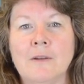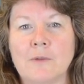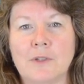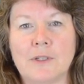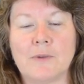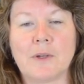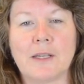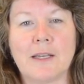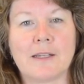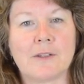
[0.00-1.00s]
which is
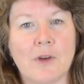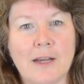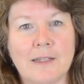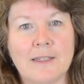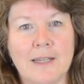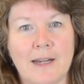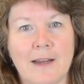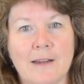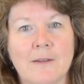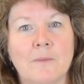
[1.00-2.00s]
really extracting
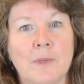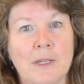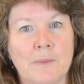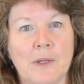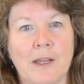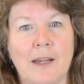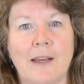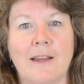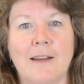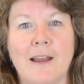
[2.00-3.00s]
data, manipulating
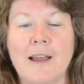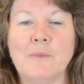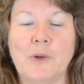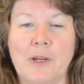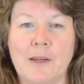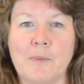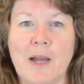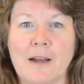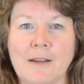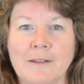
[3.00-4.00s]
it, and putting it back.